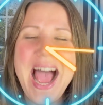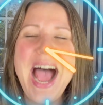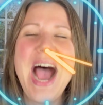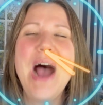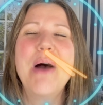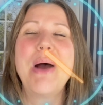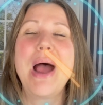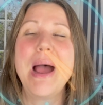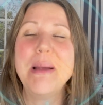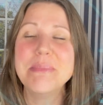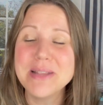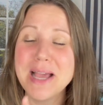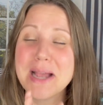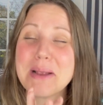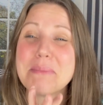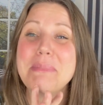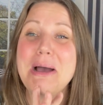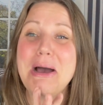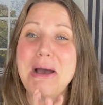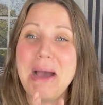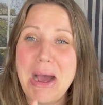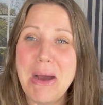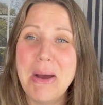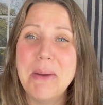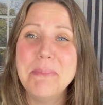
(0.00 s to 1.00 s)
I'm talking
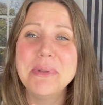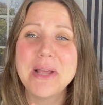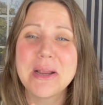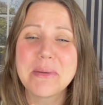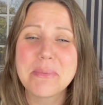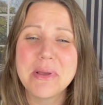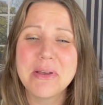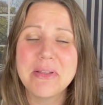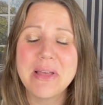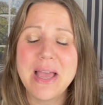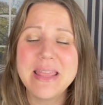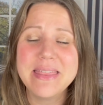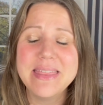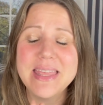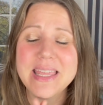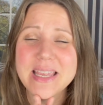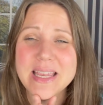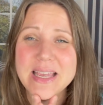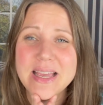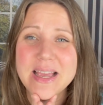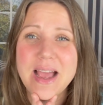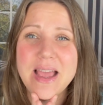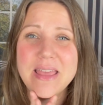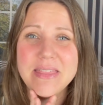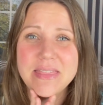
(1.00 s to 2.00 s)
about, I
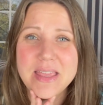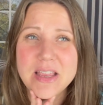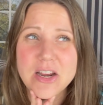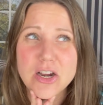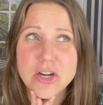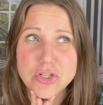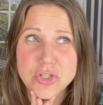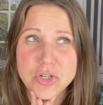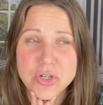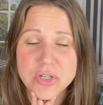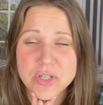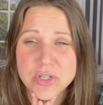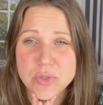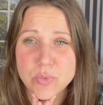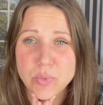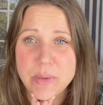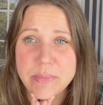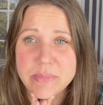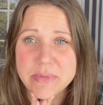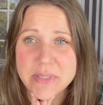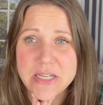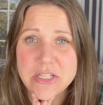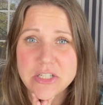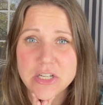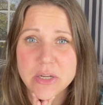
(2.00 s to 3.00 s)
think our church's
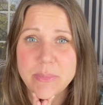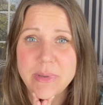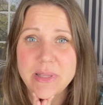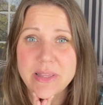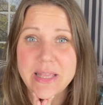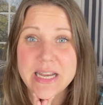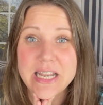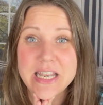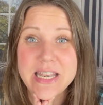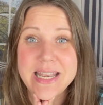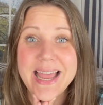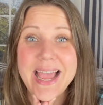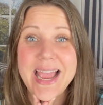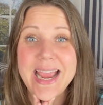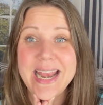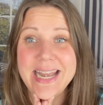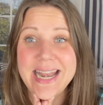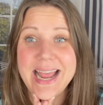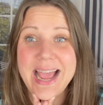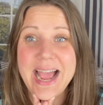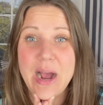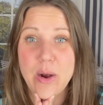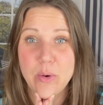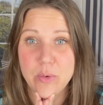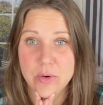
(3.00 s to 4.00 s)
website took me like
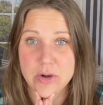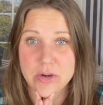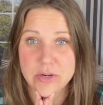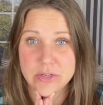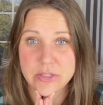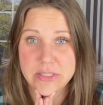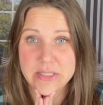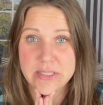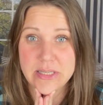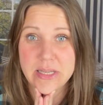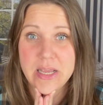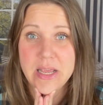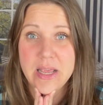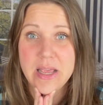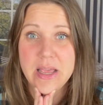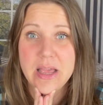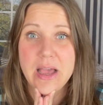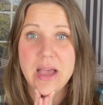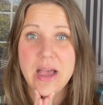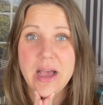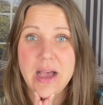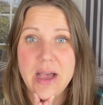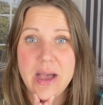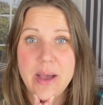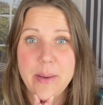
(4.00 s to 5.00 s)
9 hours,
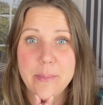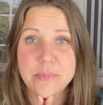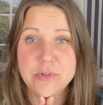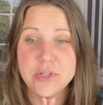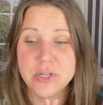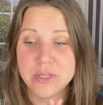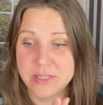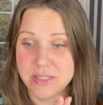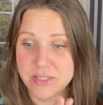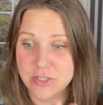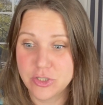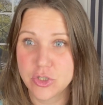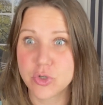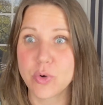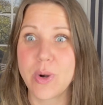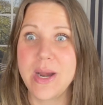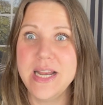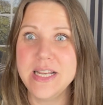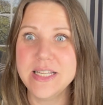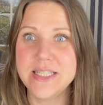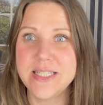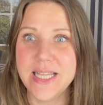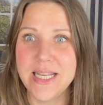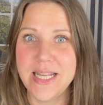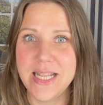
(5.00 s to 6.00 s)
just
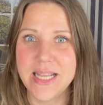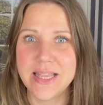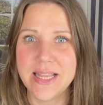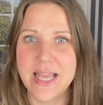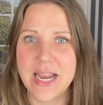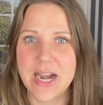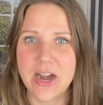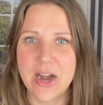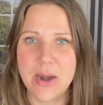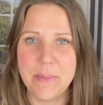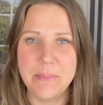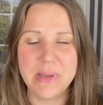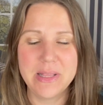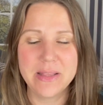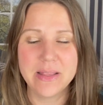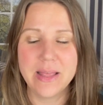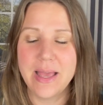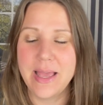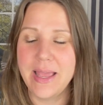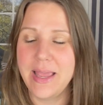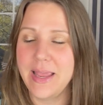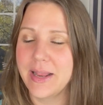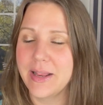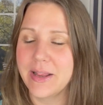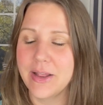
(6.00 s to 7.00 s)
straight sitting there and being
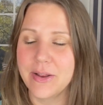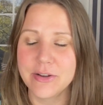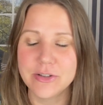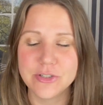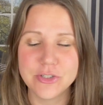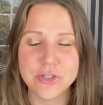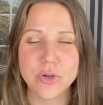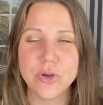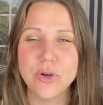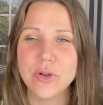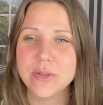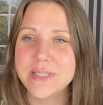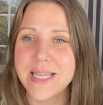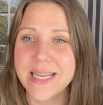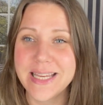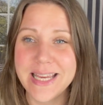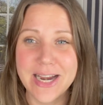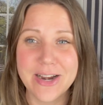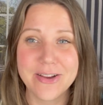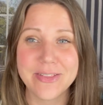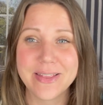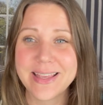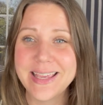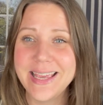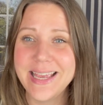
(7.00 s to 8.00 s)
like, Joel, take
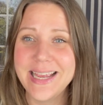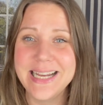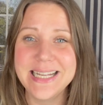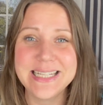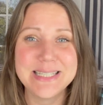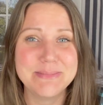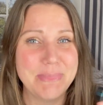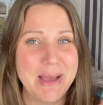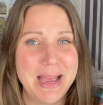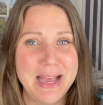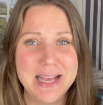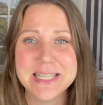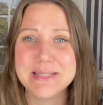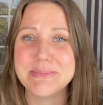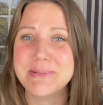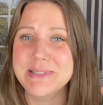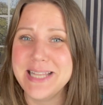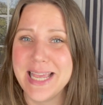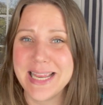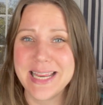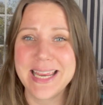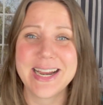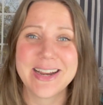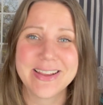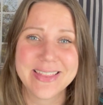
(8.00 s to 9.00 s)
care of the kids. My husband,
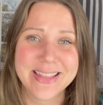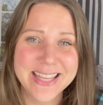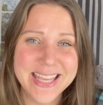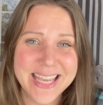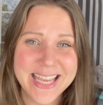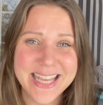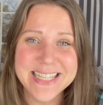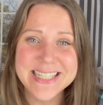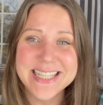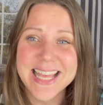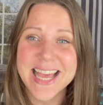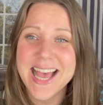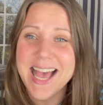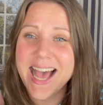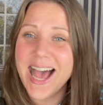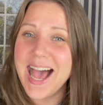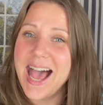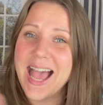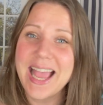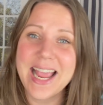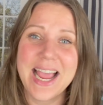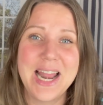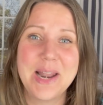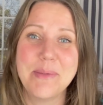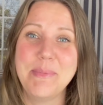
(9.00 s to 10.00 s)
take care of the kids.
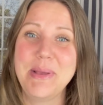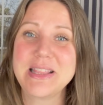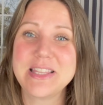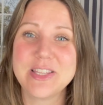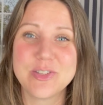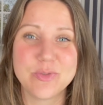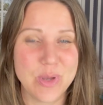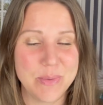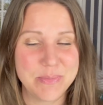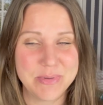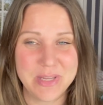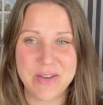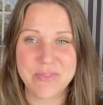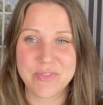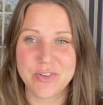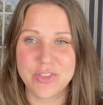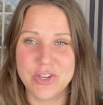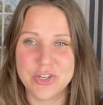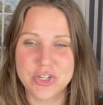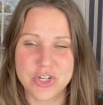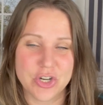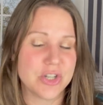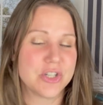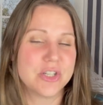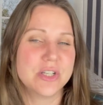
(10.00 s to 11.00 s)
I got to make this website for
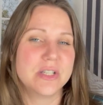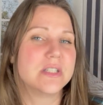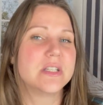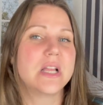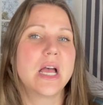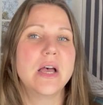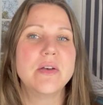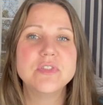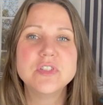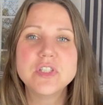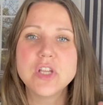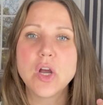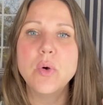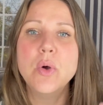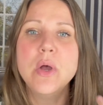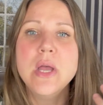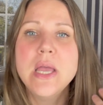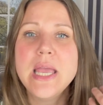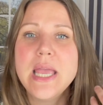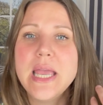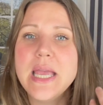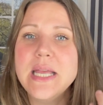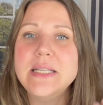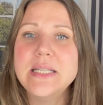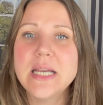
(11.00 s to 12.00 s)
the church and stuff. So
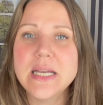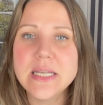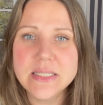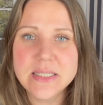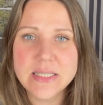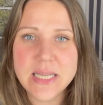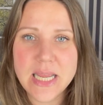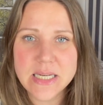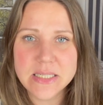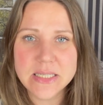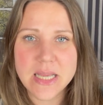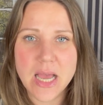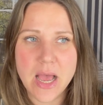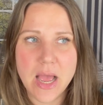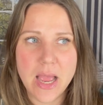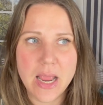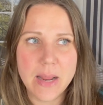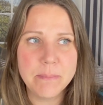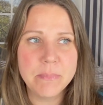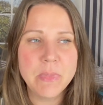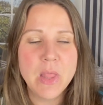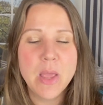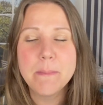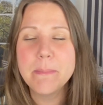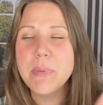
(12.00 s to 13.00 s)
it does take
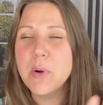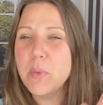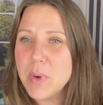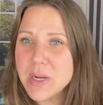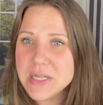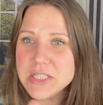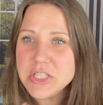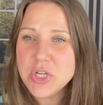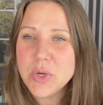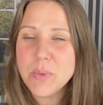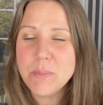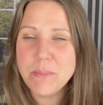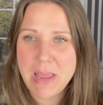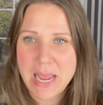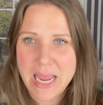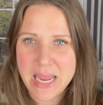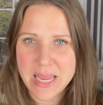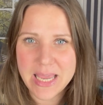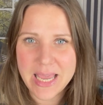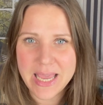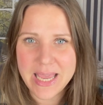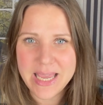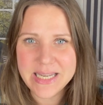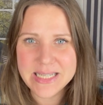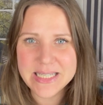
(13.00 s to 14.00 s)
time, but once you
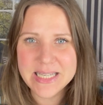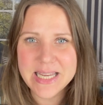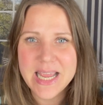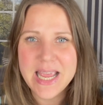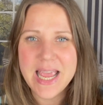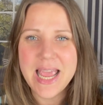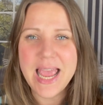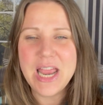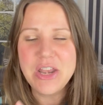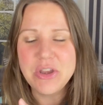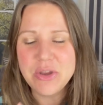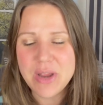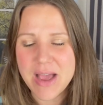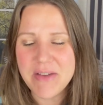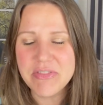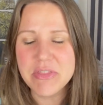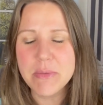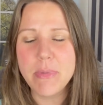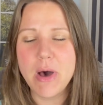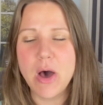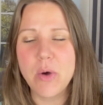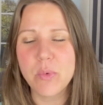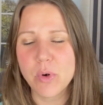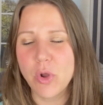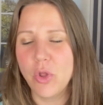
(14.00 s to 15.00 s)
make it and you have
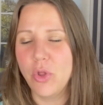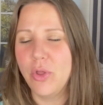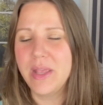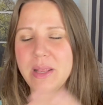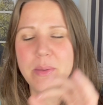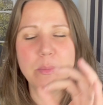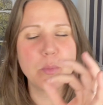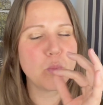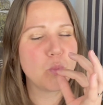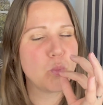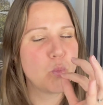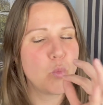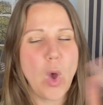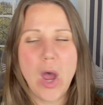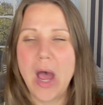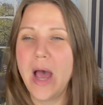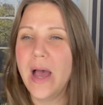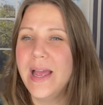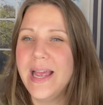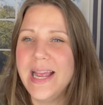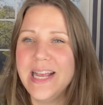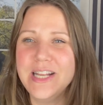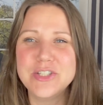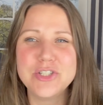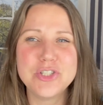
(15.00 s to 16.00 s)
the ball rolling,
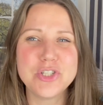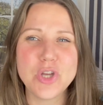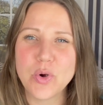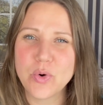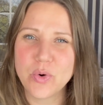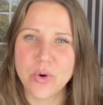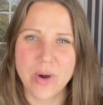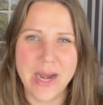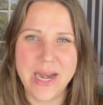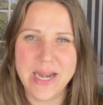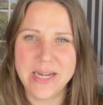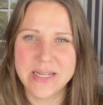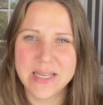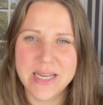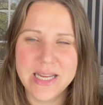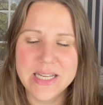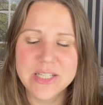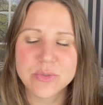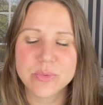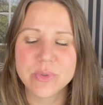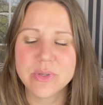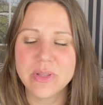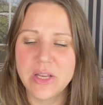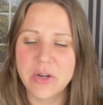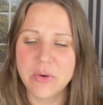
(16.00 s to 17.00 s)
it's so great.
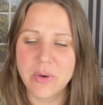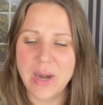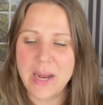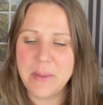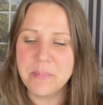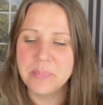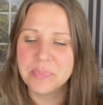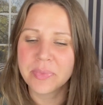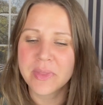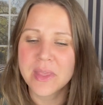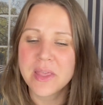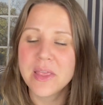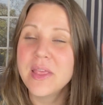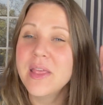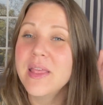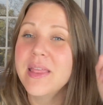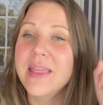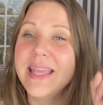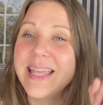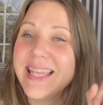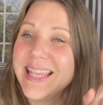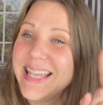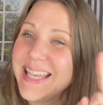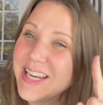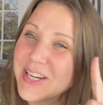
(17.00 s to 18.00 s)
It's really great.
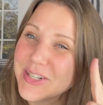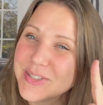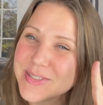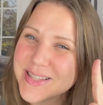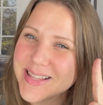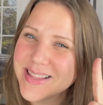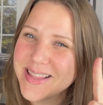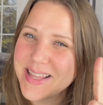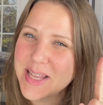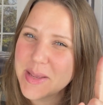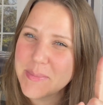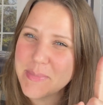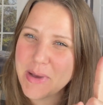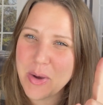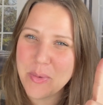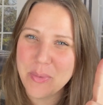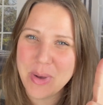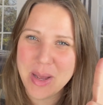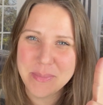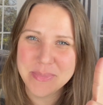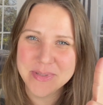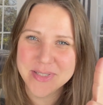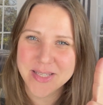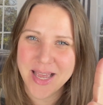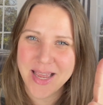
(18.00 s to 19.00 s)
Here's the thing about
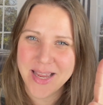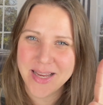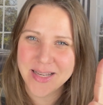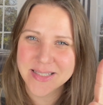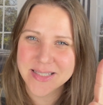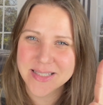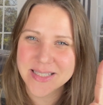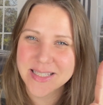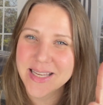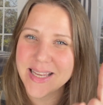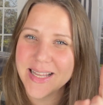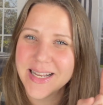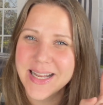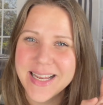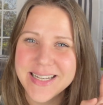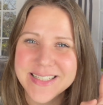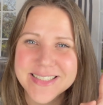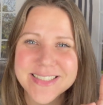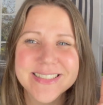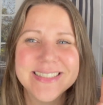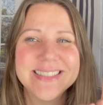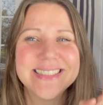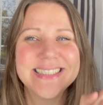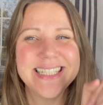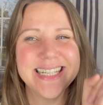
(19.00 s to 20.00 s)
websites. Can I
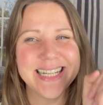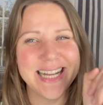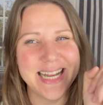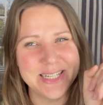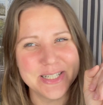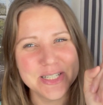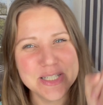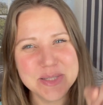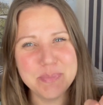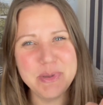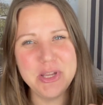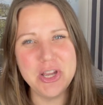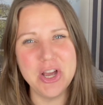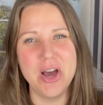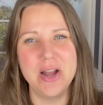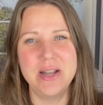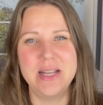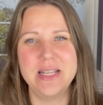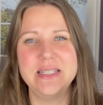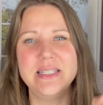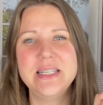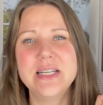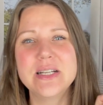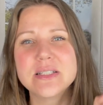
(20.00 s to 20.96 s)
just be honest?